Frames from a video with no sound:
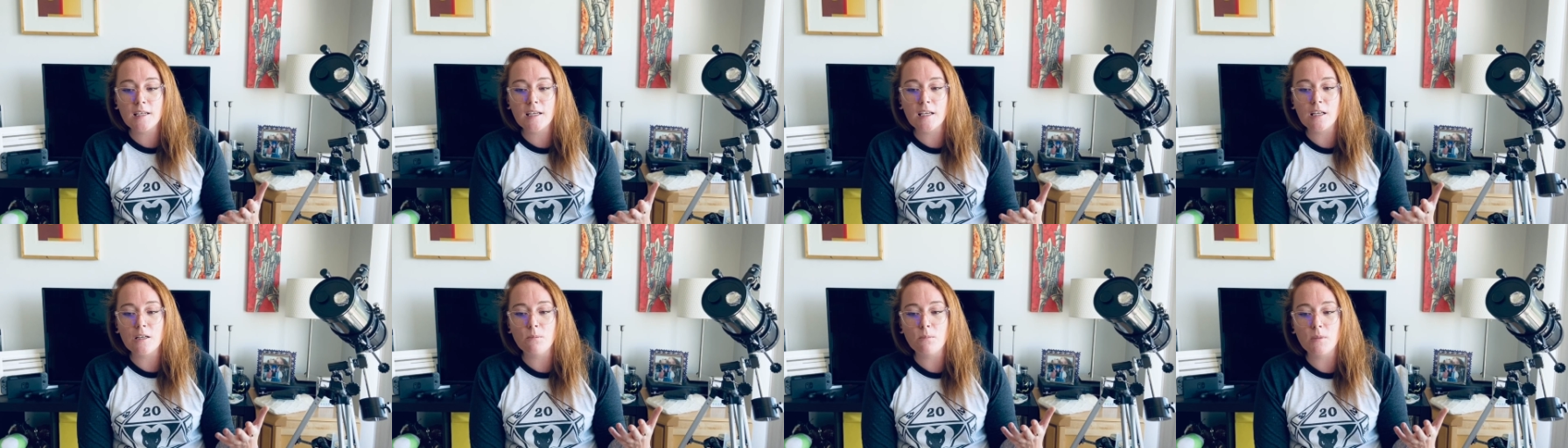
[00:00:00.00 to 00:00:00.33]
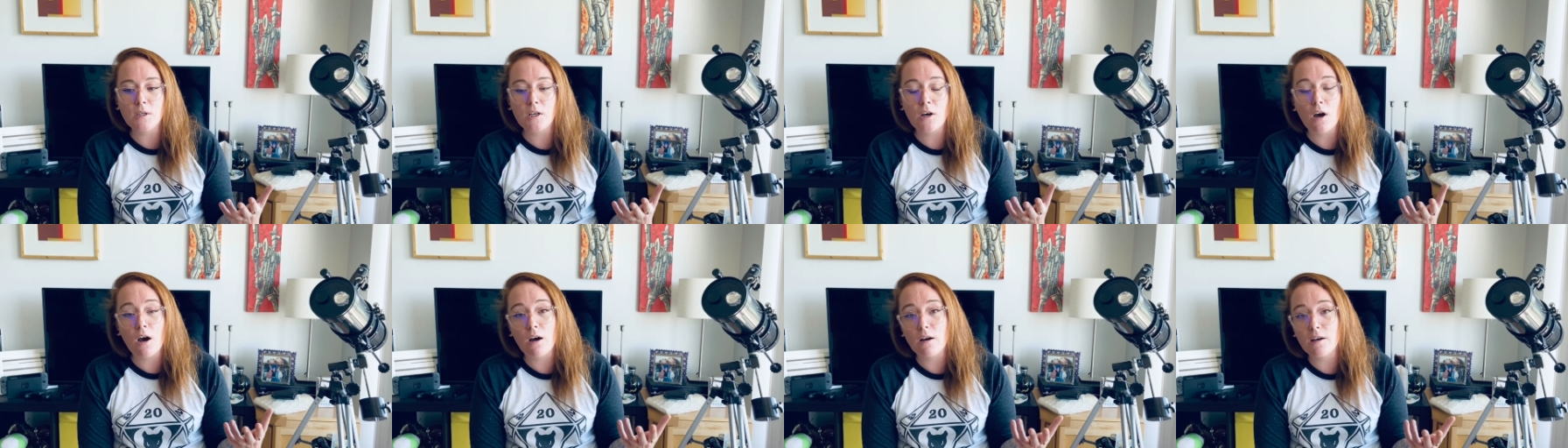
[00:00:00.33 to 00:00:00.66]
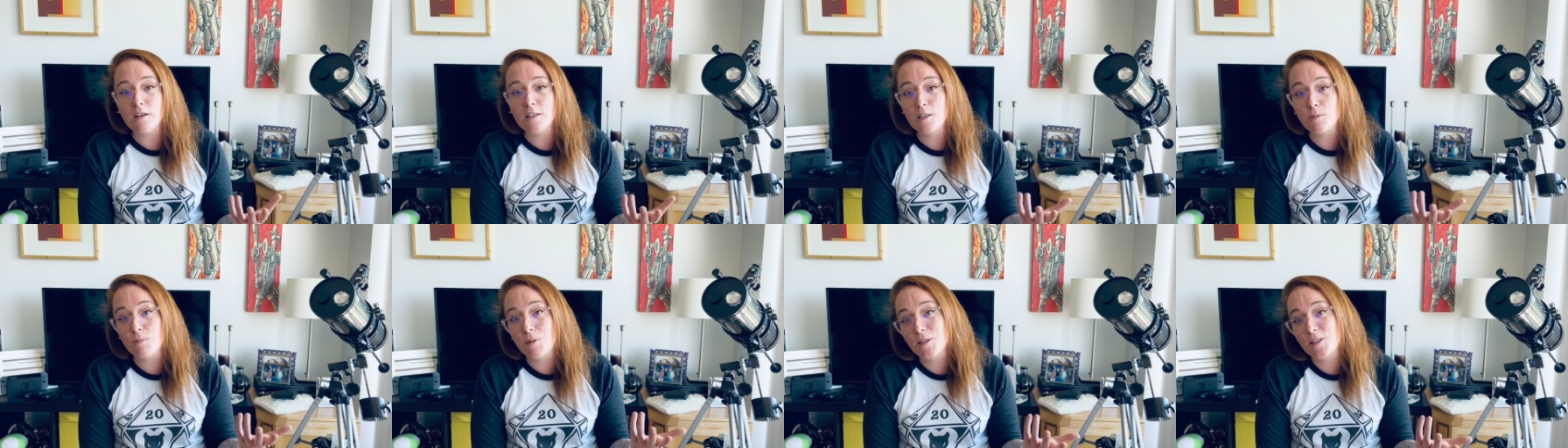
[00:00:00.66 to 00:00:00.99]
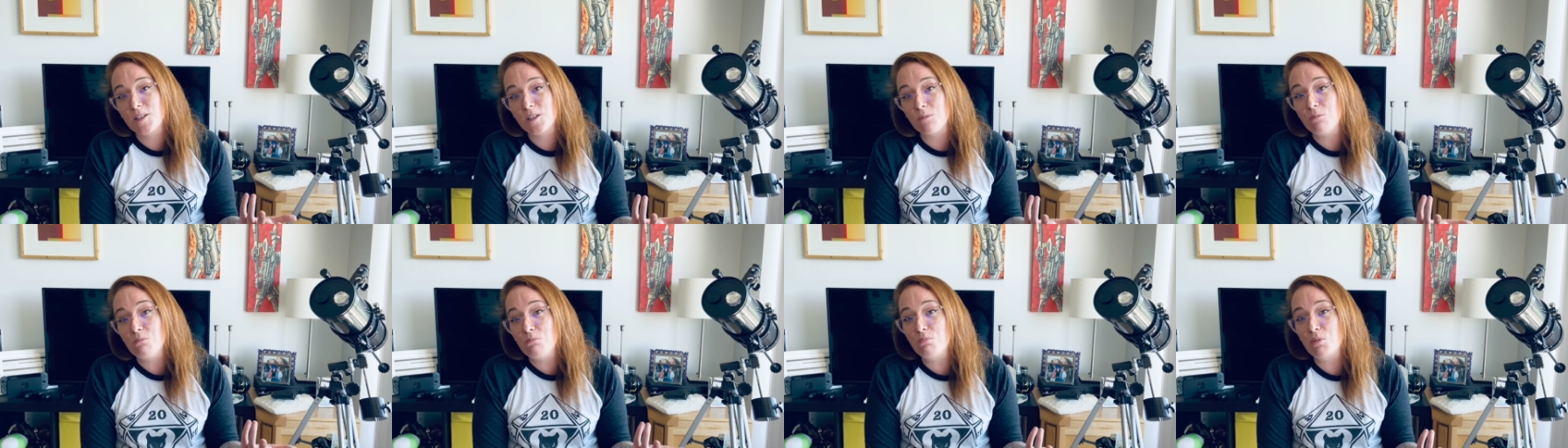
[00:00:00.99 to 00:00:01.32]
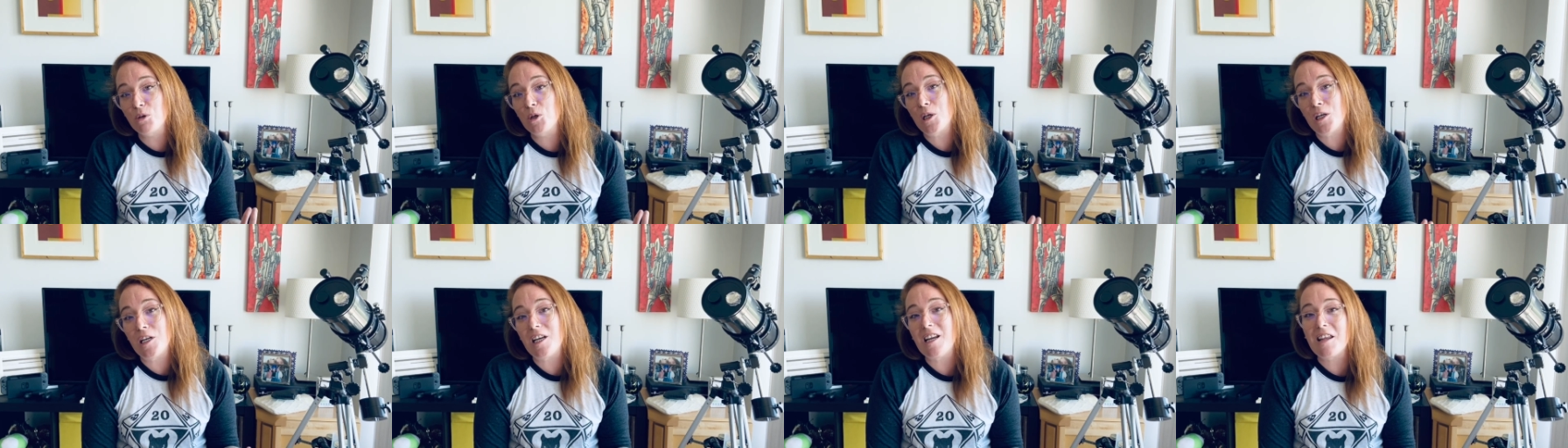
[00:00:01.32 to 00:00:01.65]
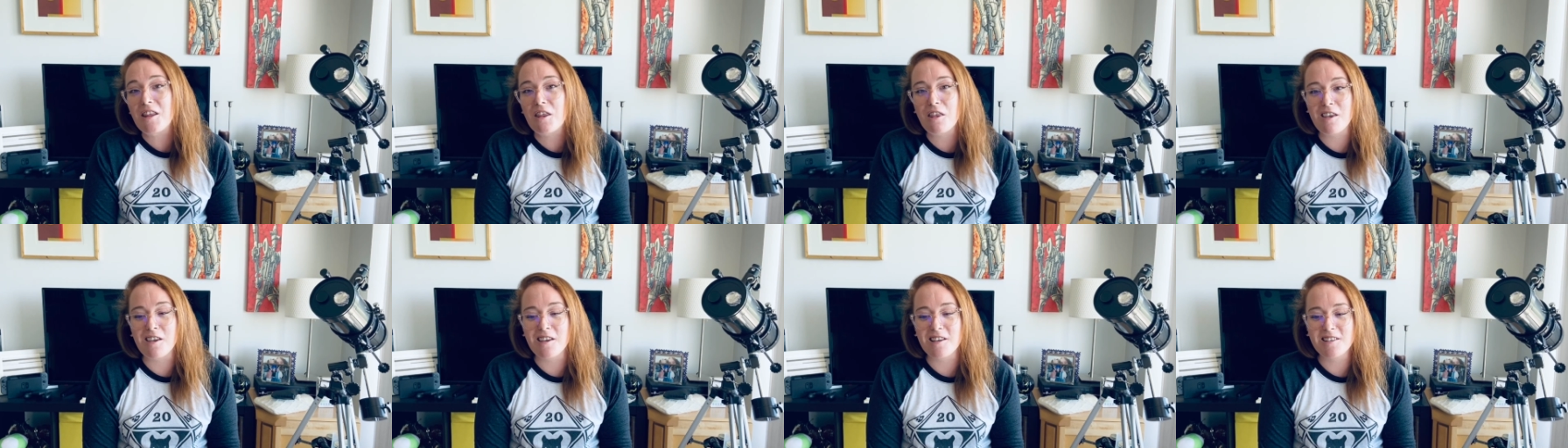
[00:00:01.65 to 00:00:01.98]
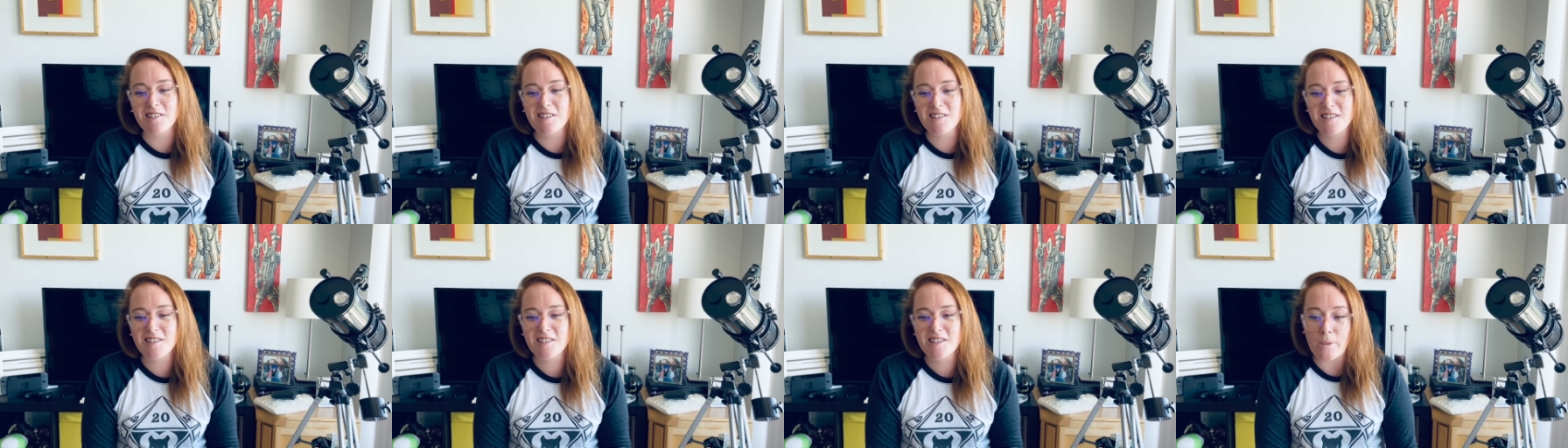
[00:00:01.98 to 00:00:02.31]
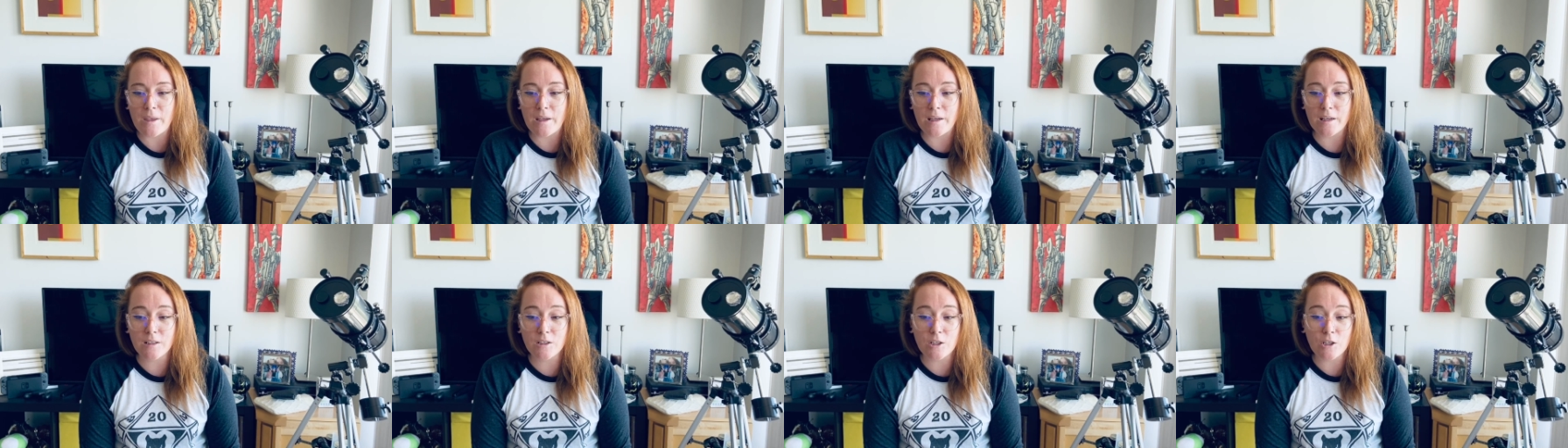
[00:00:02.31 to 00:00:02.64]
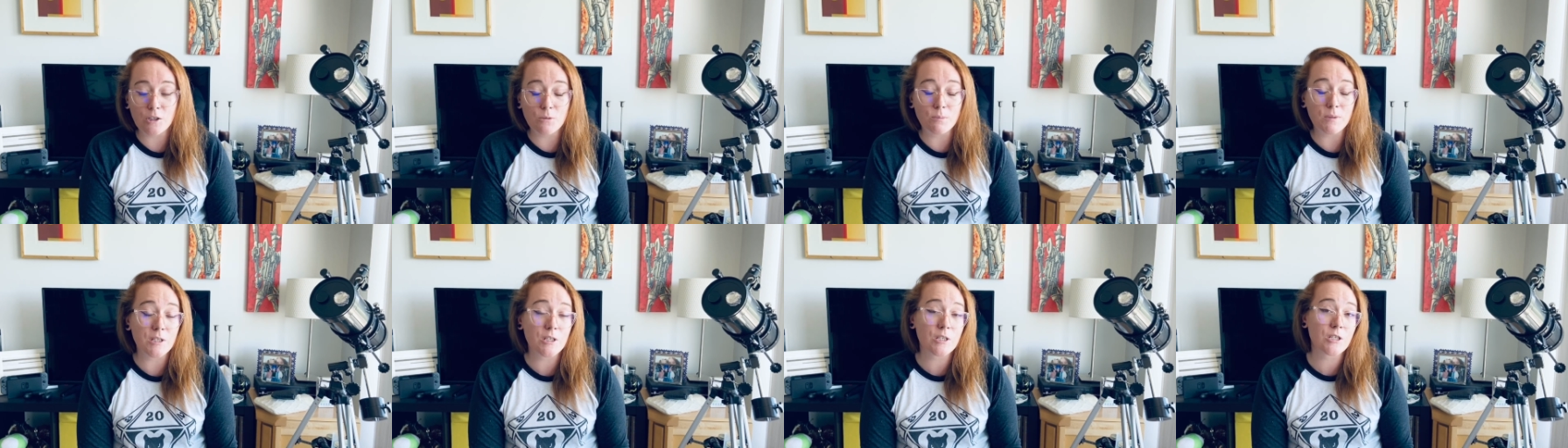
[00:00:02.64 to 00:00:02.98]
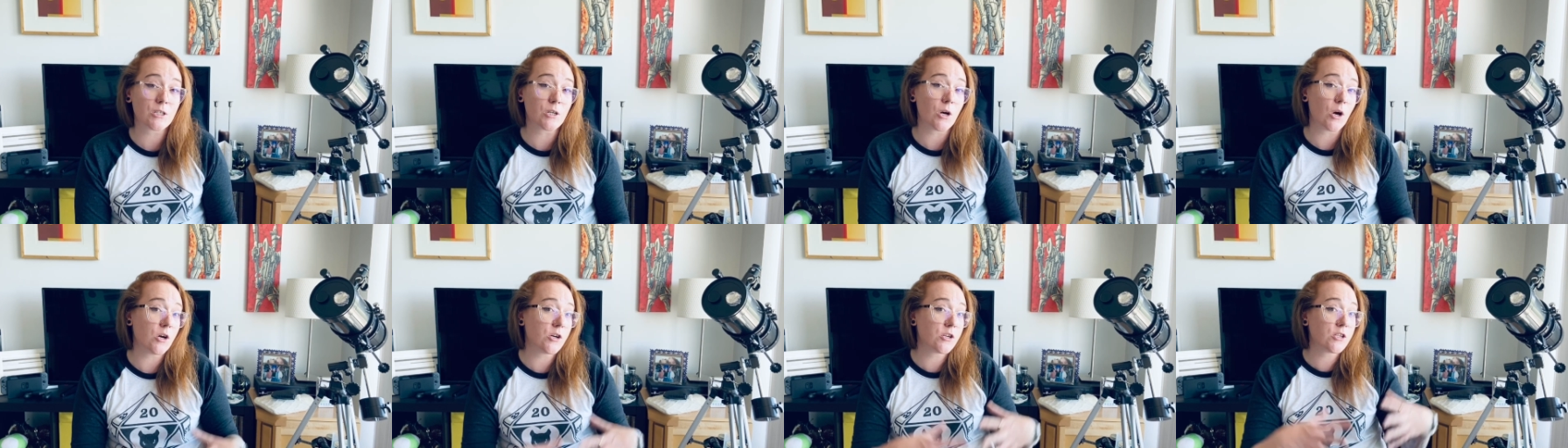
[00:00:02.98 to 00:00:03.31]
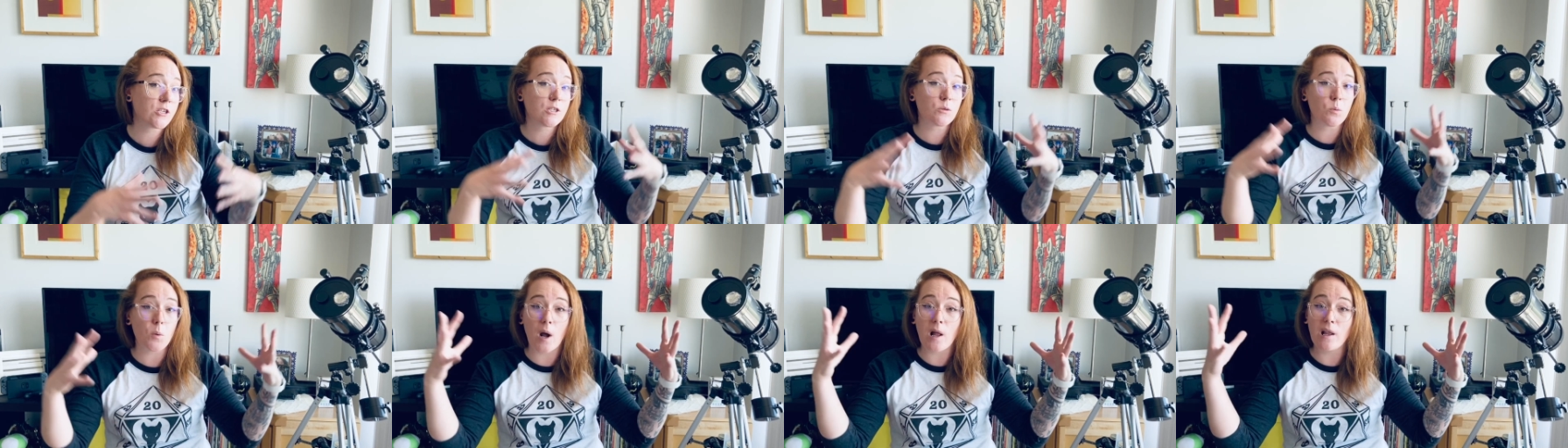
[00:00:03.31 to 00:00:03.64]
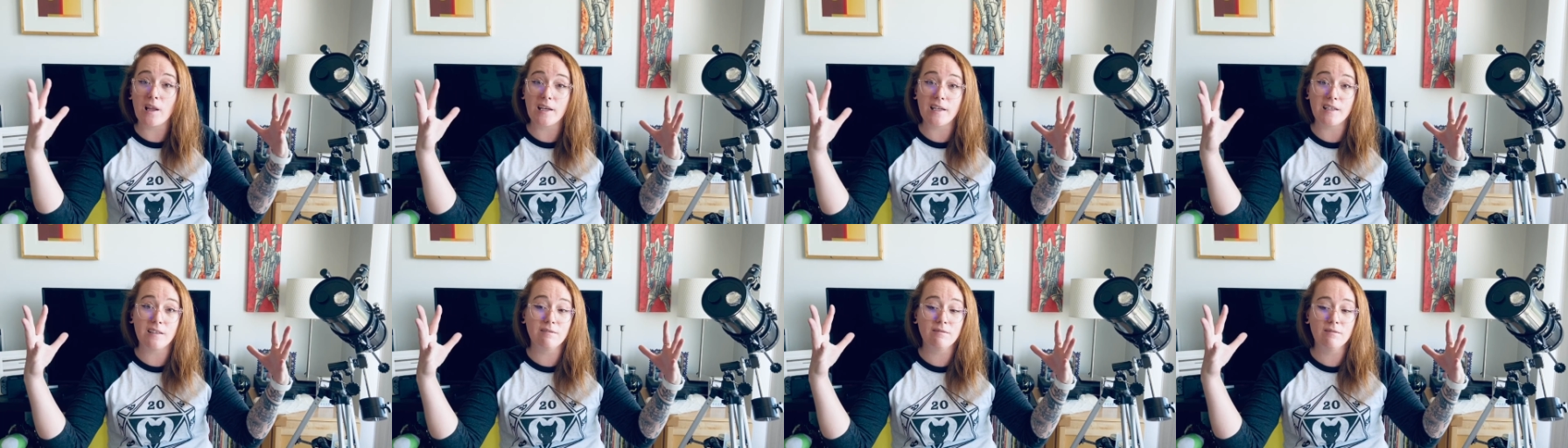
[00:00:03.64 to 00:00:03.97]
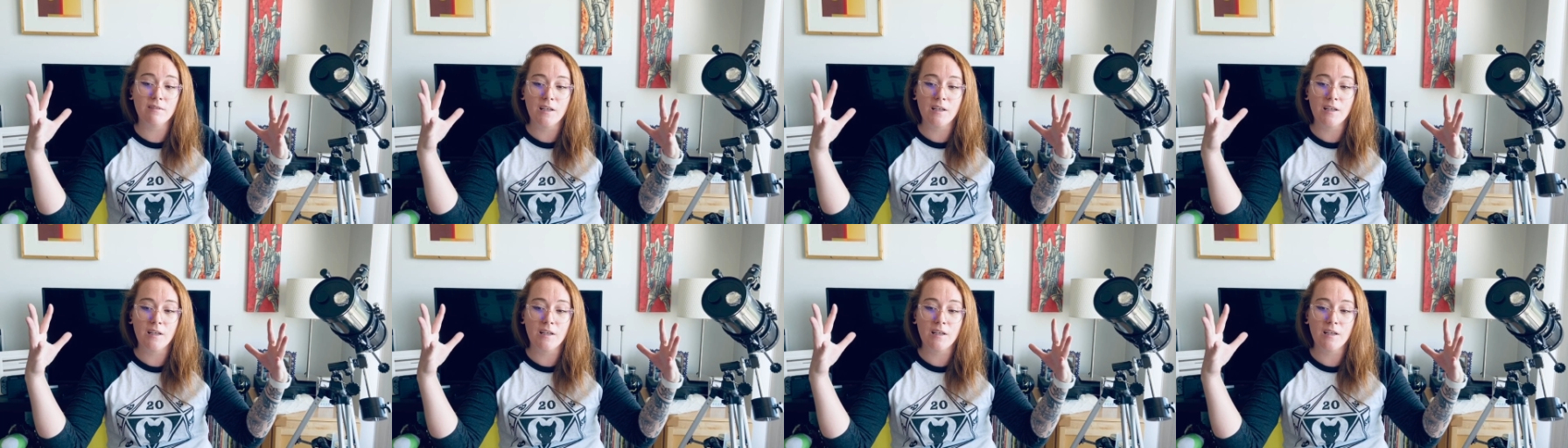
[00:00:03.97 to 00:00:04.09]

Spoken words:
can be caused by some pretty neat things. It could be a star swelling